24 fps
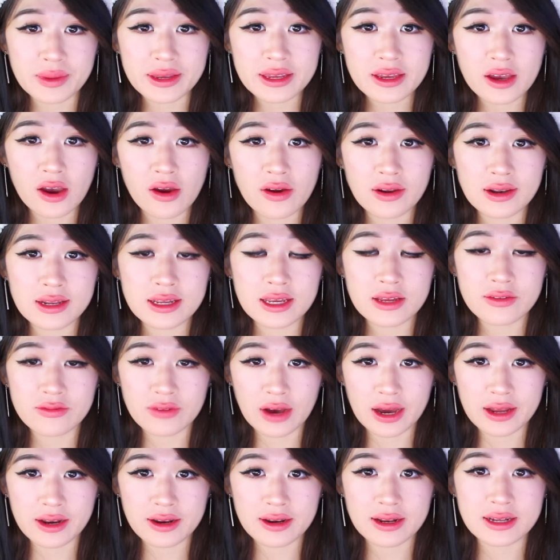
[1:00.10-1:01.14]
me only
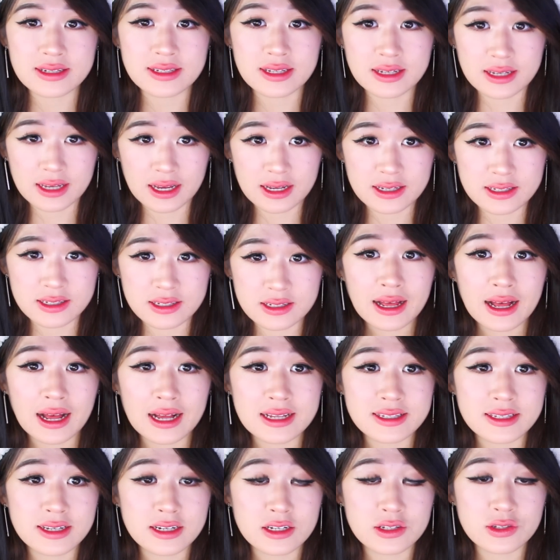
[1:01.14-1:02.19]
invited as a guest,
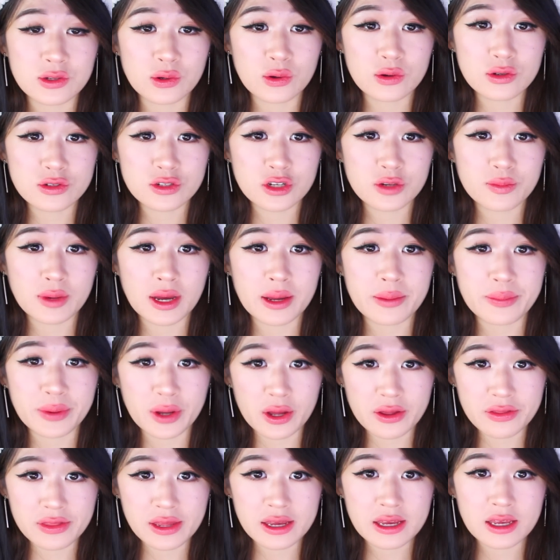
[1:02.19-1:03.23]
as it is also my
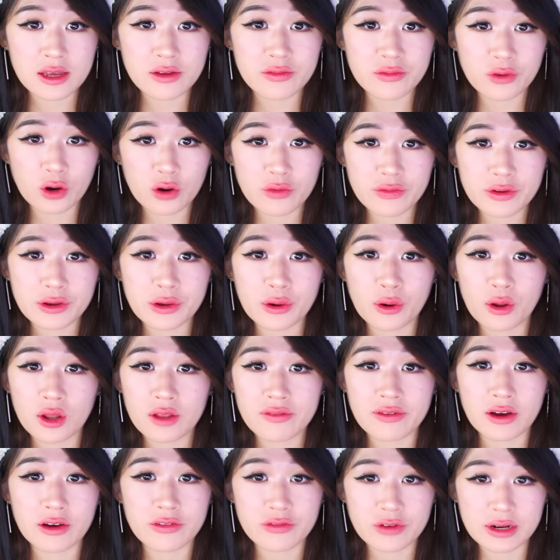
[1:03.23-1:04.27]
birthday involving all
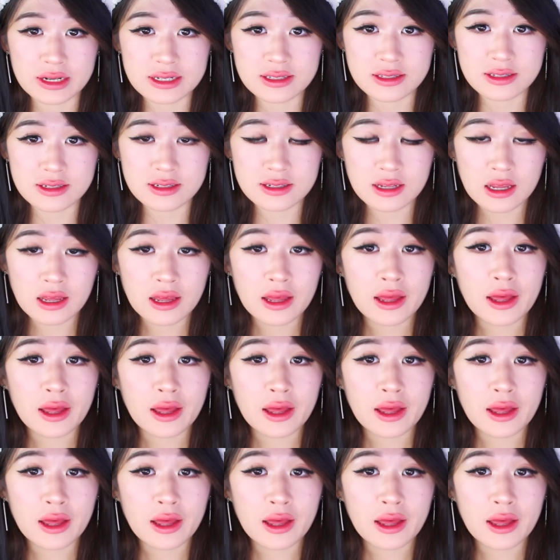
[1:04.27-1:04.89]
of our friends.